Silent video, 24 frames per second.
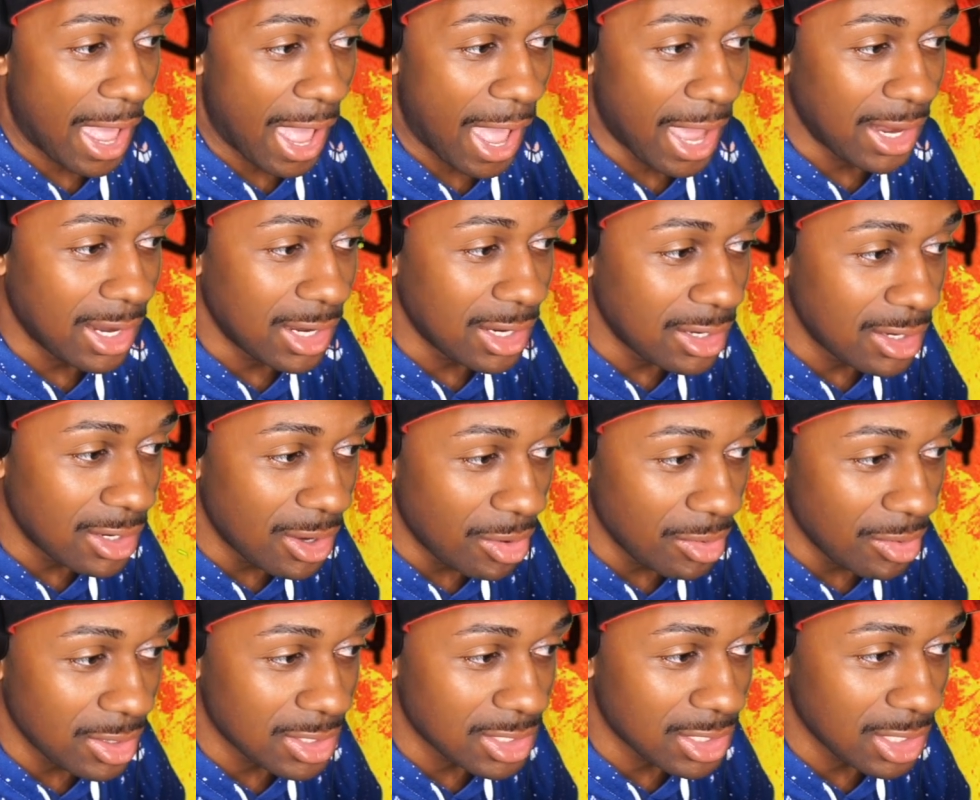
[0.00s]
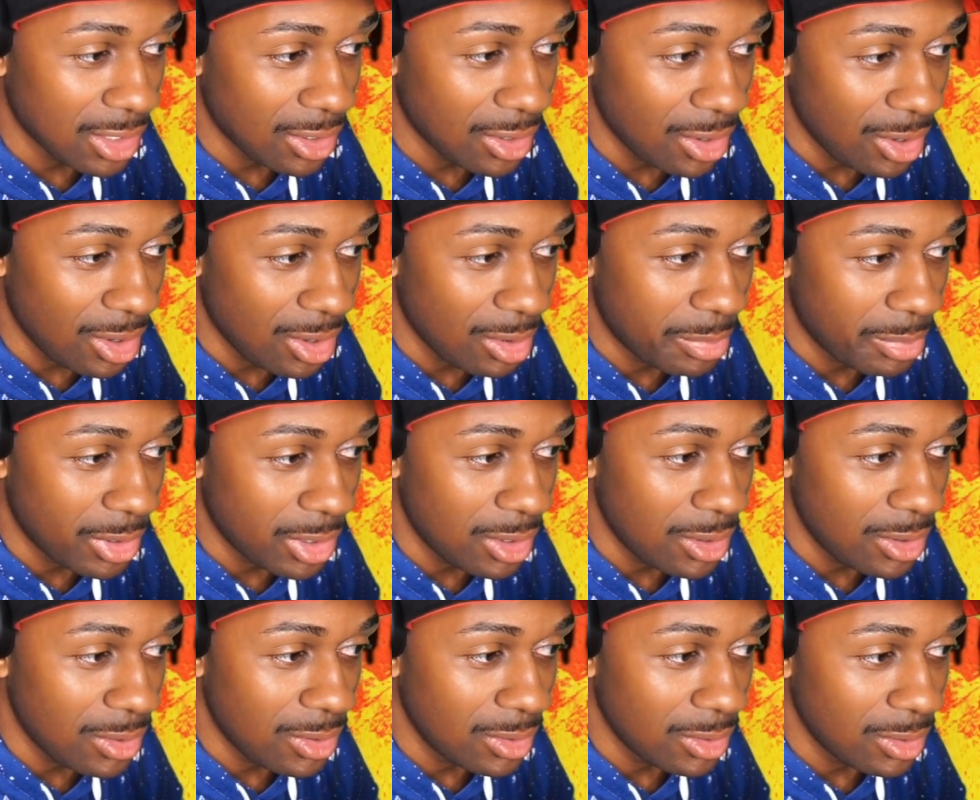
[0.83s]
I didn't know this at all,
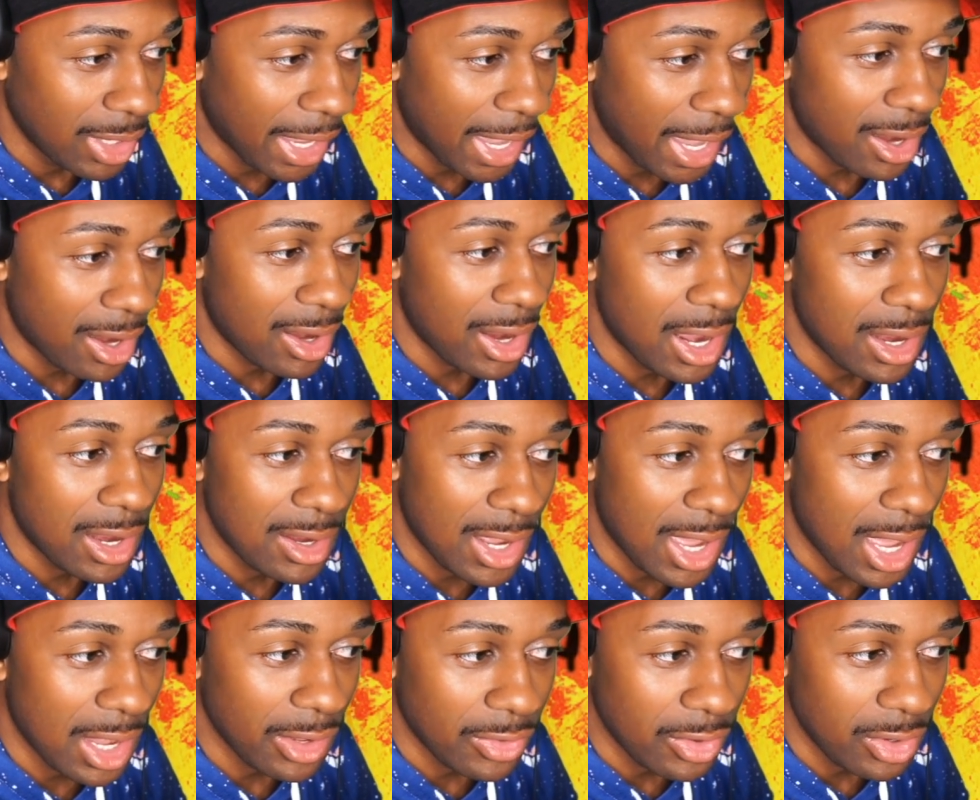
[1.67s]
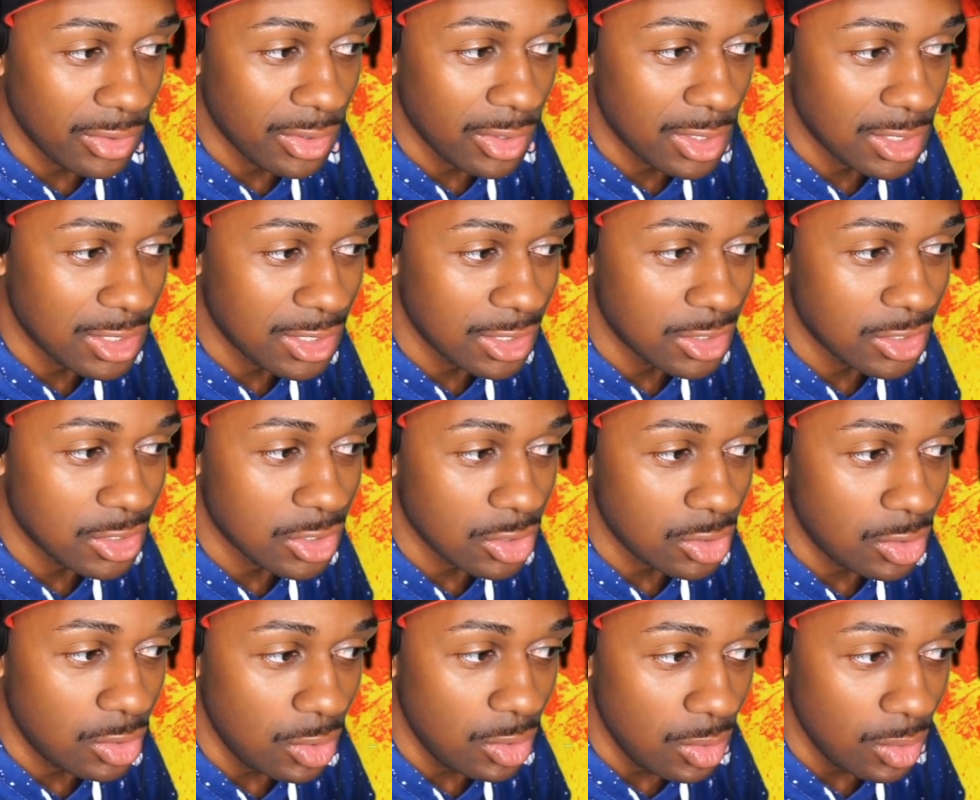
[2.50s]
bro. How did I not learn this in
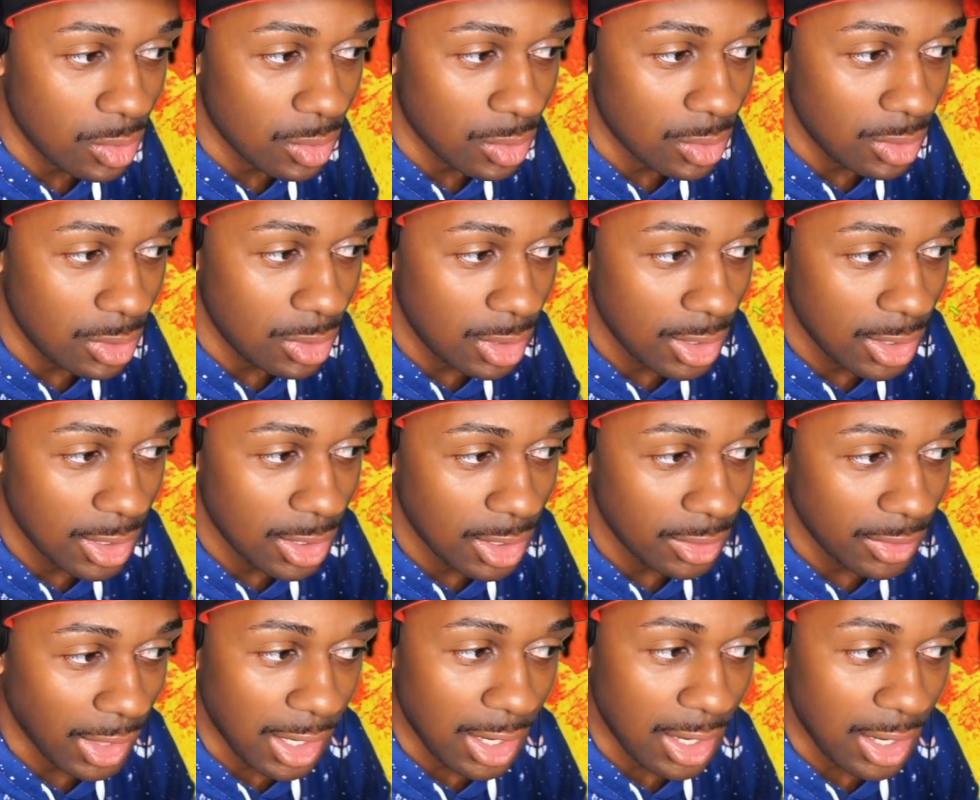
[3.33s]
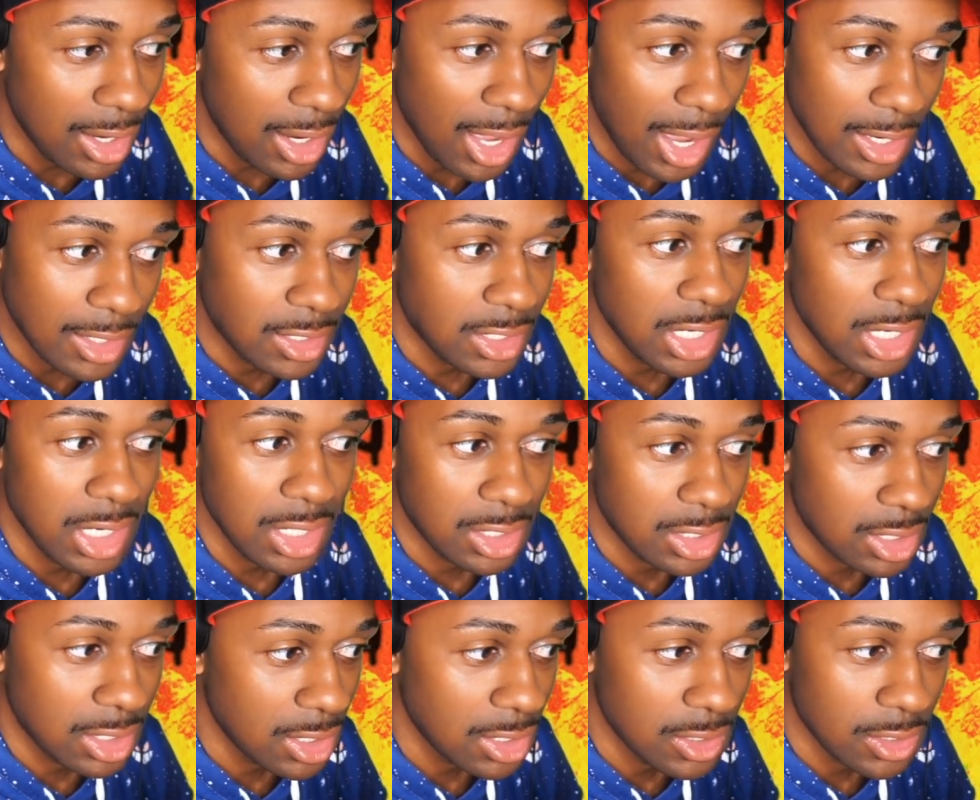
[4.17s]
school? They did not
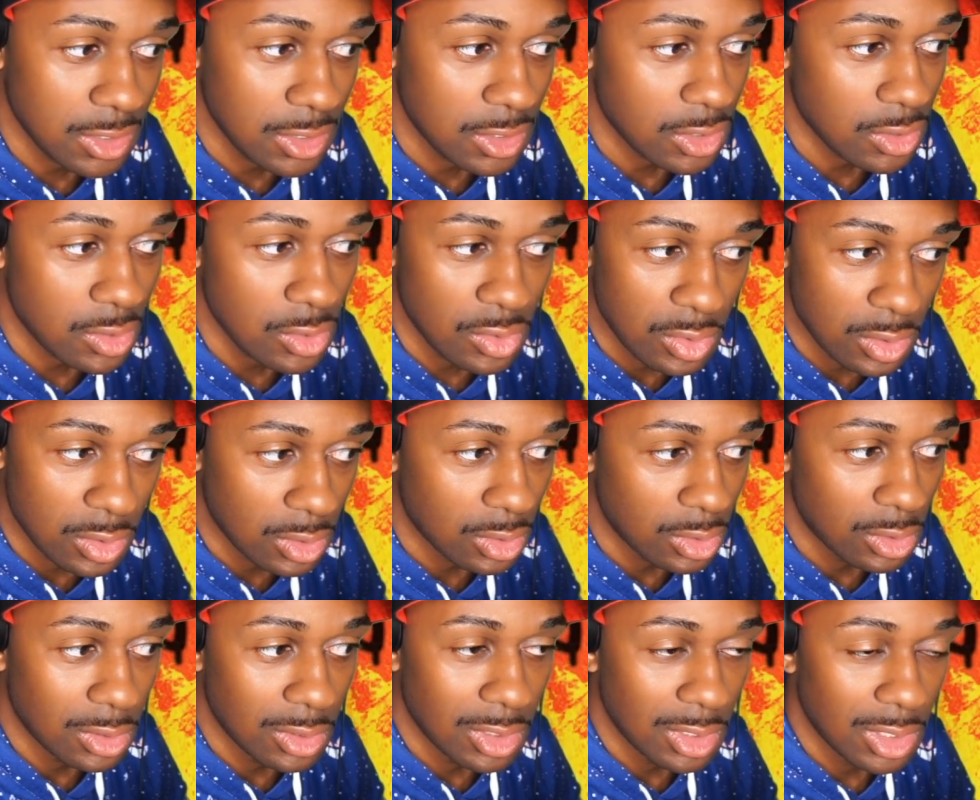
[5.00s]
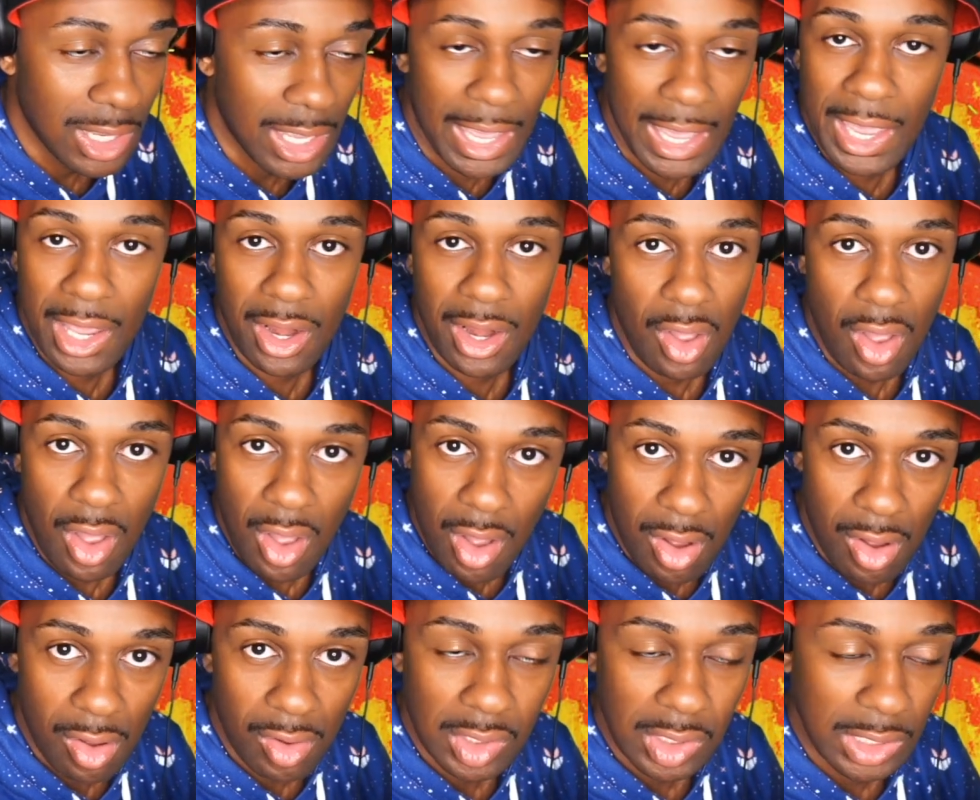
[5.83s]
teach this in school. At
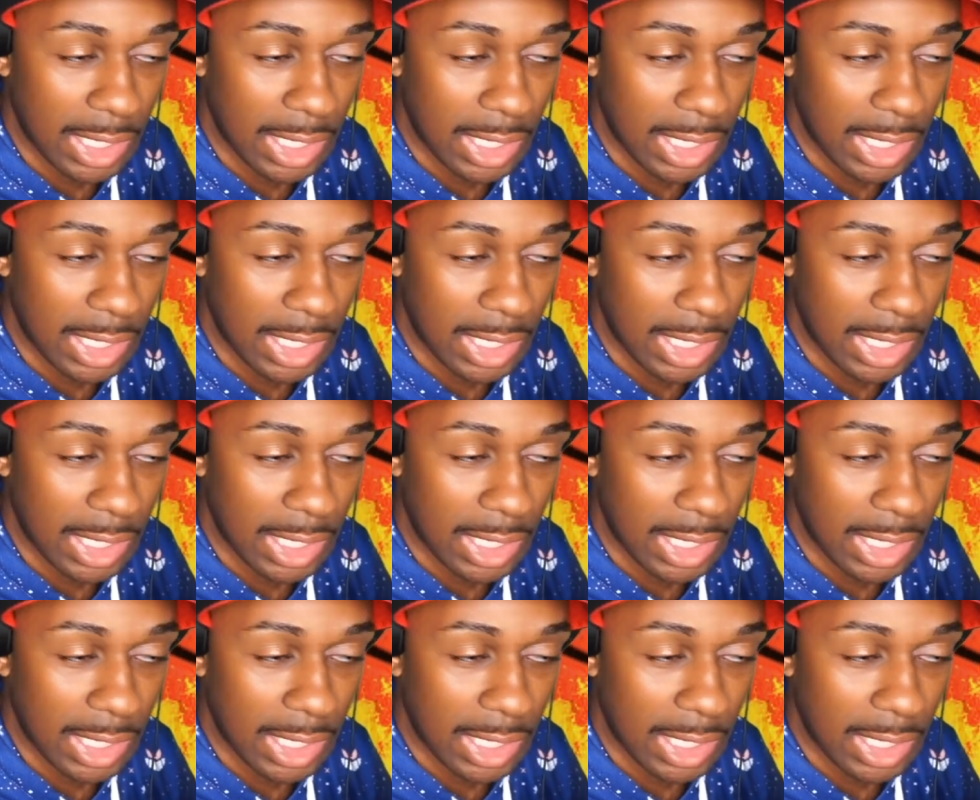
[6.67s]
all.